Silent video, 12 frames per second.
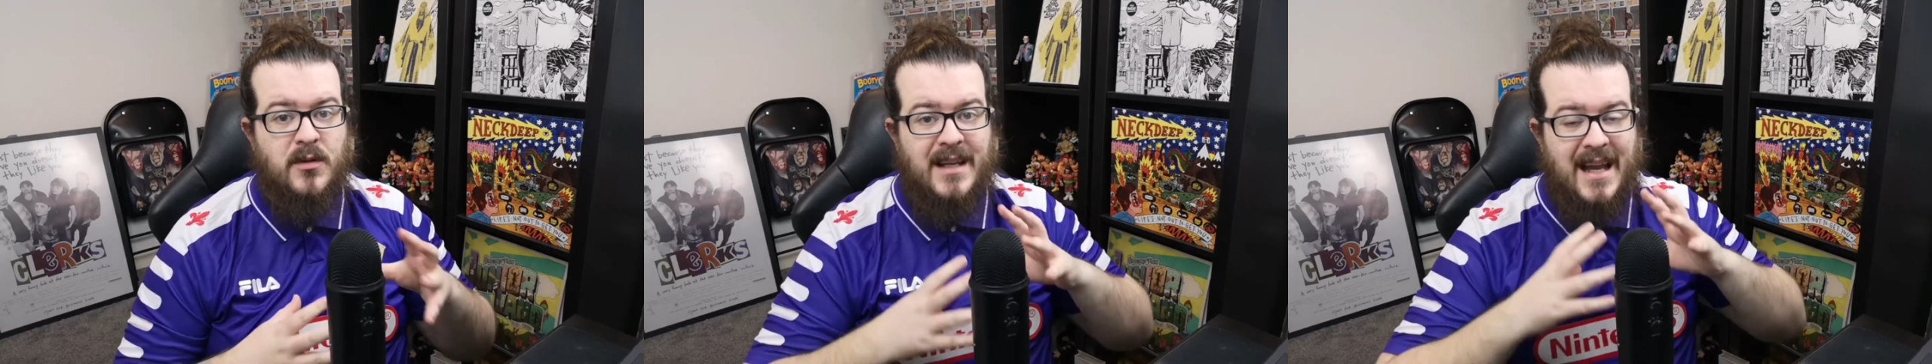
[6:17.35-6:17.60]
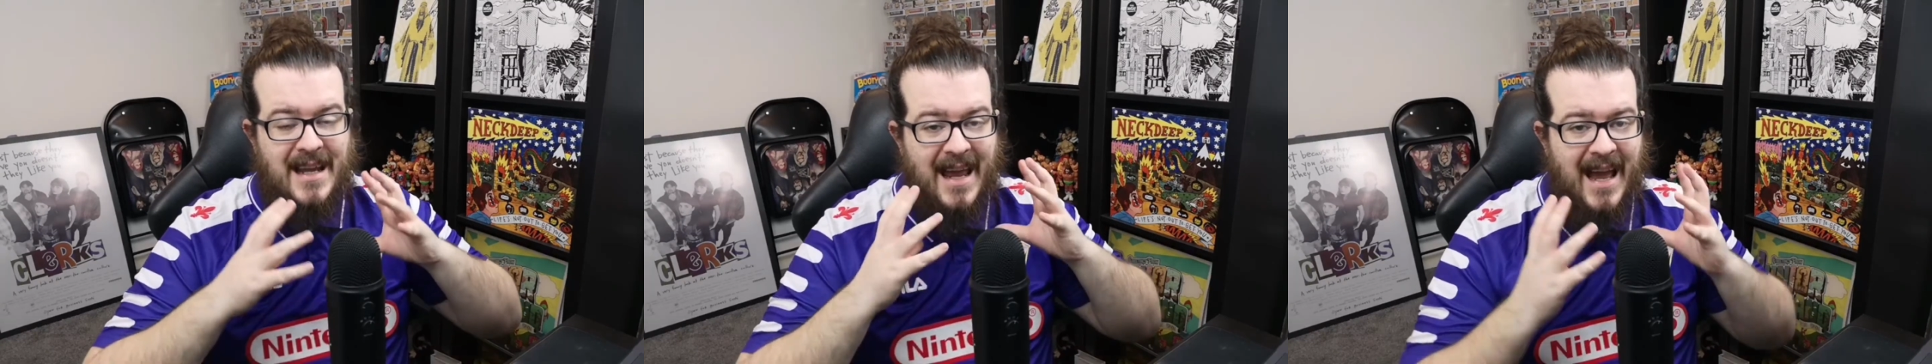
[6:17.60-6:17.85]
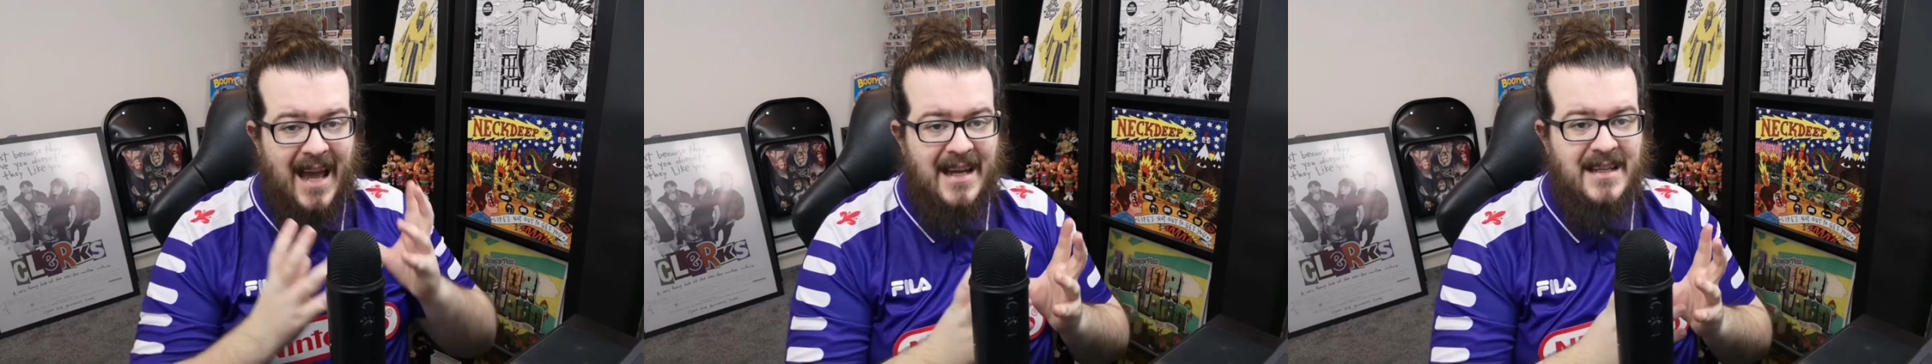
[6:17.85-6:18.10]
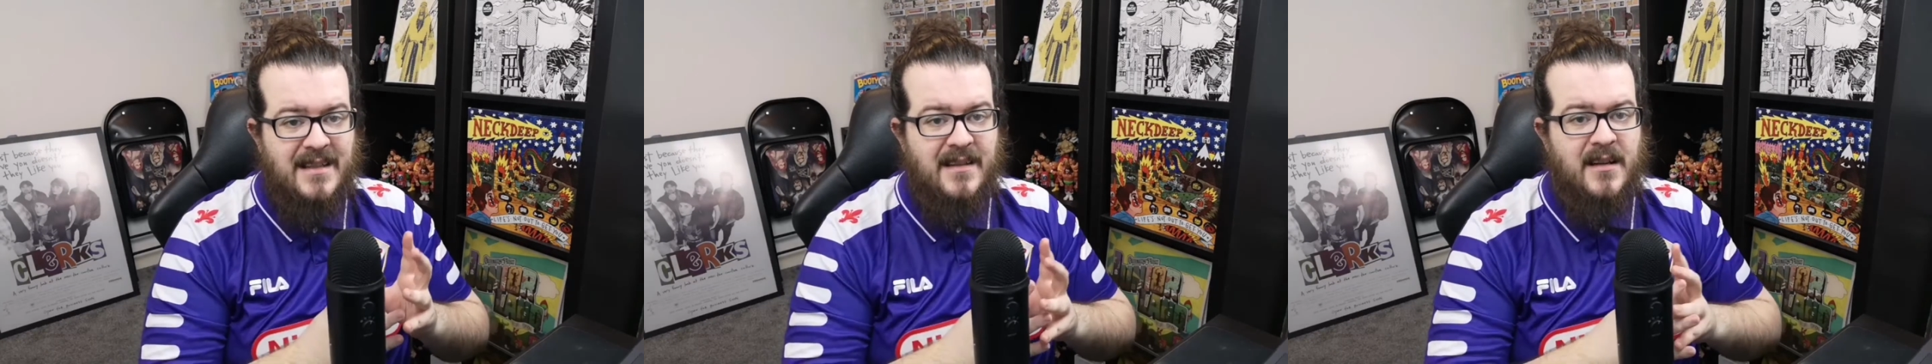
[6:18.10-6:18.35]
Get an
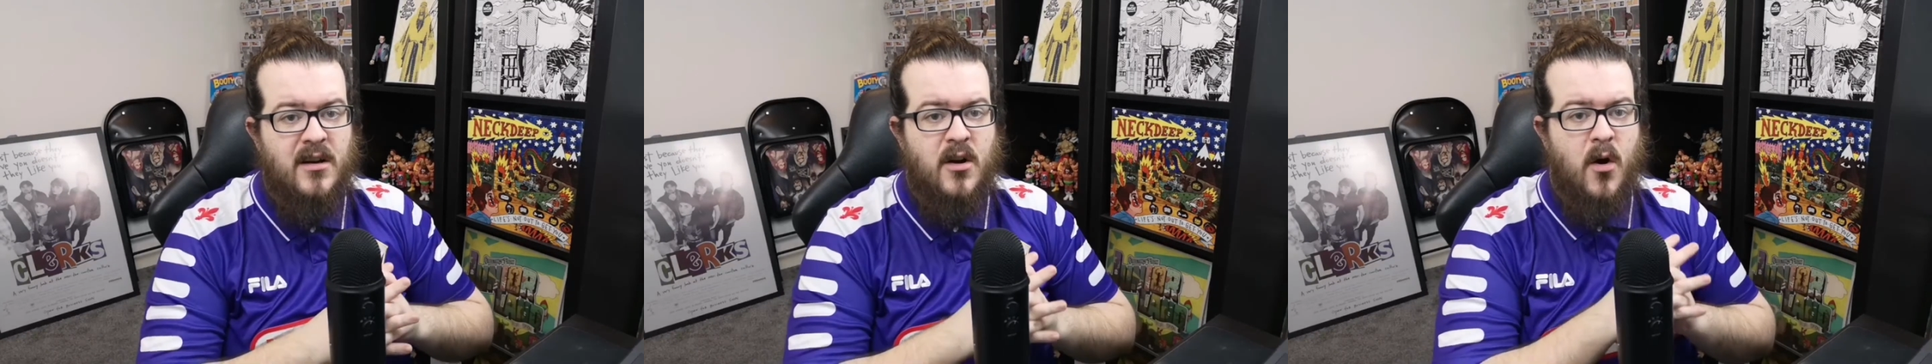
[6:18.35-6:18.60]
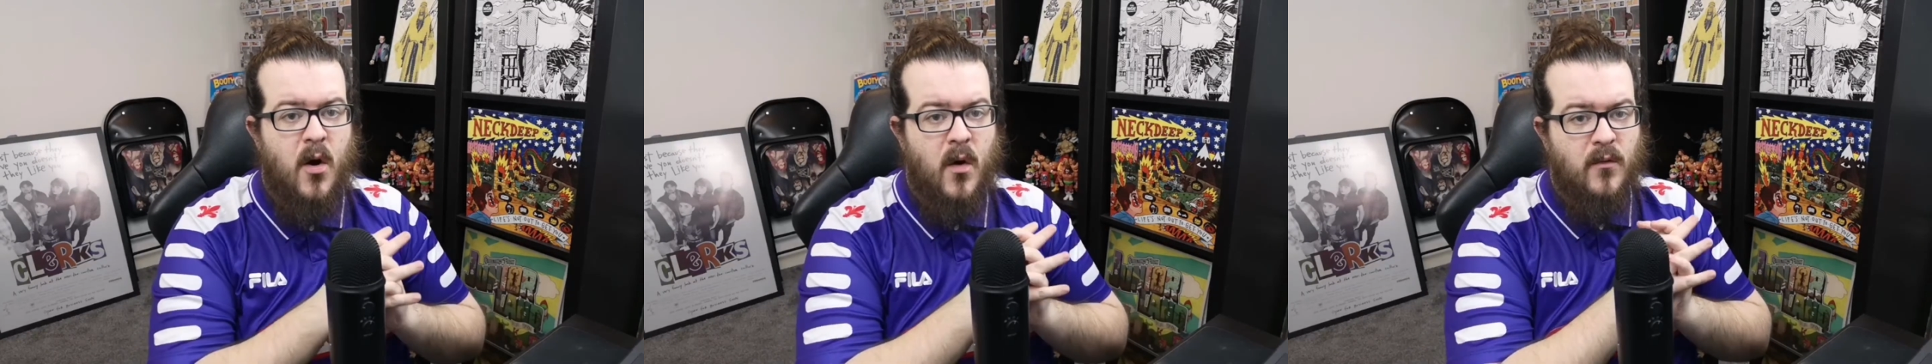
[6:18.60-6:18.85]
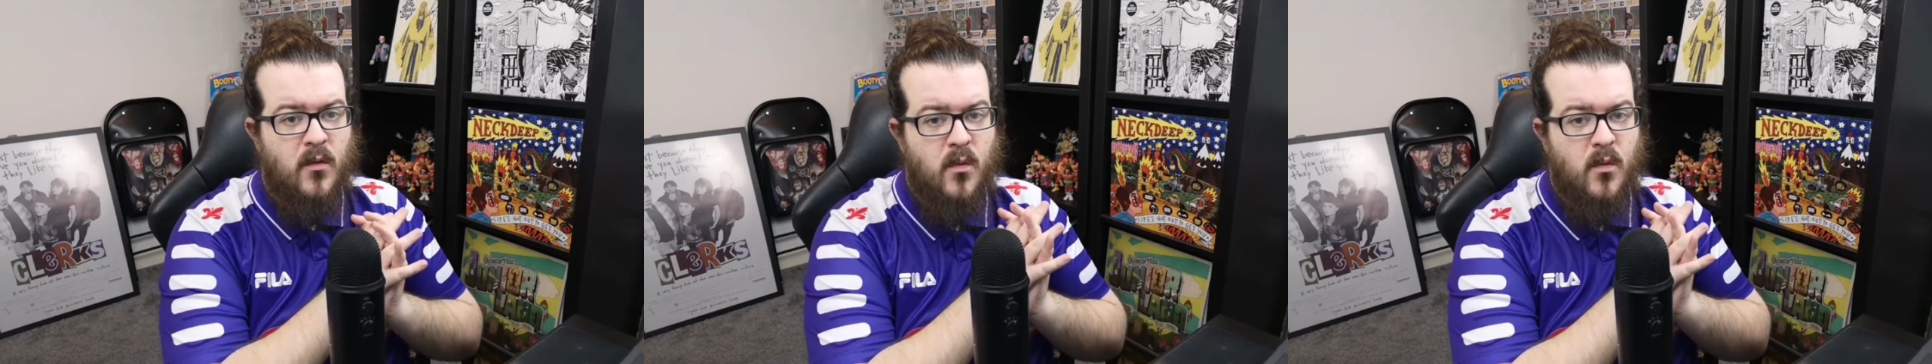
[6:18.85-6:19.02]
idea of